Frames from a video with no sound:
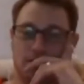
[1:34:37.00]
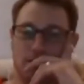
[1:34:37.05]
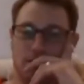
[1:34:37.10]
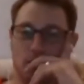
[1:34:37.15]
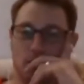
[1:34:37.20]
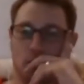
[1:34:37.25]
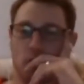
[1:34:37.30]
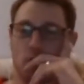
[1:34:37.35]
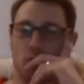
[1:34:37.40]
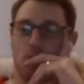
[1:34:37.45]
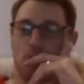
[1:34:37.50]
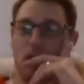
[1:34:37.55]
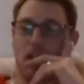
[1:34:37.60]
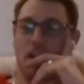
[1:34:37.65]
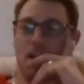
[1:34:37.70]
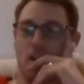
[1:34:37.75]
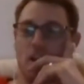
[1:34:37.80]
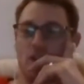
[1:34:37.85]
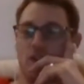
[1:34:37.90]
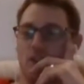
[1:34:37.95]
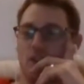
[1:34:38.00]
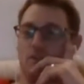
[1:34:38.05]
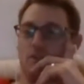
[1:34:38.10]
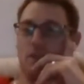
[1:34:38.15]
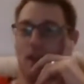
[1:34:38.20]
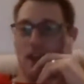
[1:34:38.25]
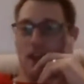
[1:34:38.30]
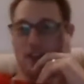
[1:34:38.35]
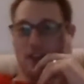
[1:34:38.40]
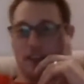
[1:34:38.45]
sort of bent over the
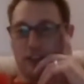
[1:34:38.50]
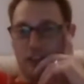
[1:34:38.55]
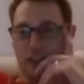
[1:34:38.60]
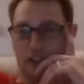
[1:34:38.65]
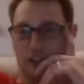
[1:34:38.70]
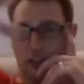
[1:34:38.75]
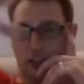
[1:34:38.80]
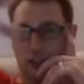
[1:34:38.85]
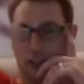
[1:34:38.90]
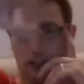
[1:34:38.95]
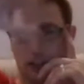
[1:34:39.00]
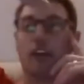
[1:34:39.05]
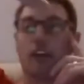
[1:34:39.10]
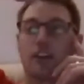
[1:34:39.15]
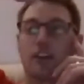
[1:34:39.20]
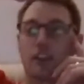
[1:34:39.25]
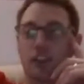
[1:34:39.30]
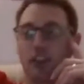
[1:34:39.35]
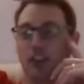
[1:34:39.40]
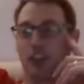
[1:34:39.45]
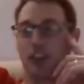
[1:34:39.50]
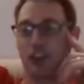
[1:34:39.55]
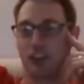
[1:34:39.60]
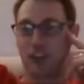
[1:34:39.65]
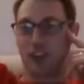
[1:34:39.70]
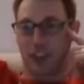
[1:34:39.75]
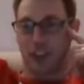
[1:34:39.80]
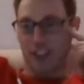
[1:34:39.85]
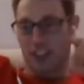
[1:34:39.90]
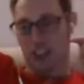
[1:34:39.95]
bed, like crying
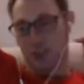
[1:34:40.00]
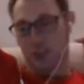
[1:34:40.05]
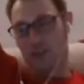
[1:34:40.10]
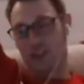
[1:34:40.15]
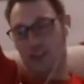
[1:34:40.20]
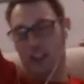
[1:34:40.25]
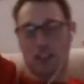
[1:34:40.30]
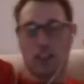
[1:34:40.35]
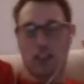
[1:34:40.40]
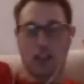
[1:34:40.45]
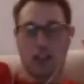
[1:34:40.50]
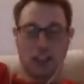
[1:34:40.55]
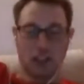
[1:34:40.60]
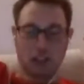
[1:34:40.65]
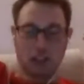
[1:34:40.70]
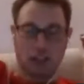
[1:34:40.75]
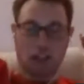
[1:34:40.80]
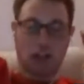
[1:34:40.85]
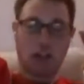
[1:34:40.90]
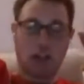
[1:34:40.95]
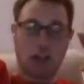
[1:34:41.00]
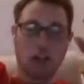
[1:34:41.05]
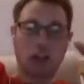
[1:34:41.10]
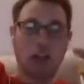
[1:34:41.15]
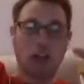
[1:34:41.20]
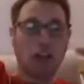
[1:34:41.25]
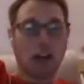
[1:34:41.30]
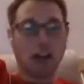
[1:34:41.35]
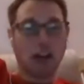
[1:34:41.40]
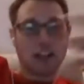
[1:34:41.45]
on the edge of it, kind of
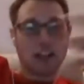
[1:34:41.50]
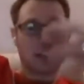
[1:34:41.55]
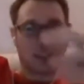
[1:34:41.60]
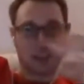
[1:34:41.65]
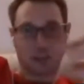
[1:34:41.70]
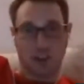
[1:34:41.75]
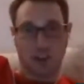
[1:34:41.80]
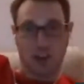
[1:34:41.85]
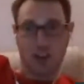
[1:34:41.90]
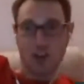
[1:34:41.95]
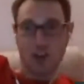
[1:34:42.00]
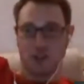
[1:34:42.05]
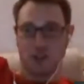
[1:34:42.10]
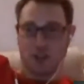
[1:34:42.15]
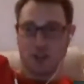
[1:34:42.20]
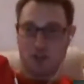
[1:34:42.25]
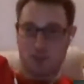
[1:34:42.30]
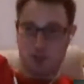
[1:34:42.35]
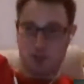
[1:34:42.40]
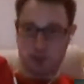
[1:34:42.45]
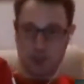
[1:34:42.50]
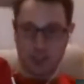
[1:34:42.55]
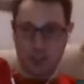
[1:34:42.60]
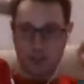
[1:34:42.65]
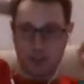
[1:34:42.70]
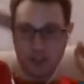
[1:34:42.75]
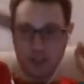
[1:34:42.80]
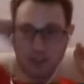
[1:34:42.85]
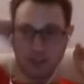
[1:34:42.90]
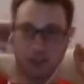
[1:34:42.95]
sort of half crumpled
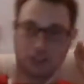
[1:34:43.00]
over.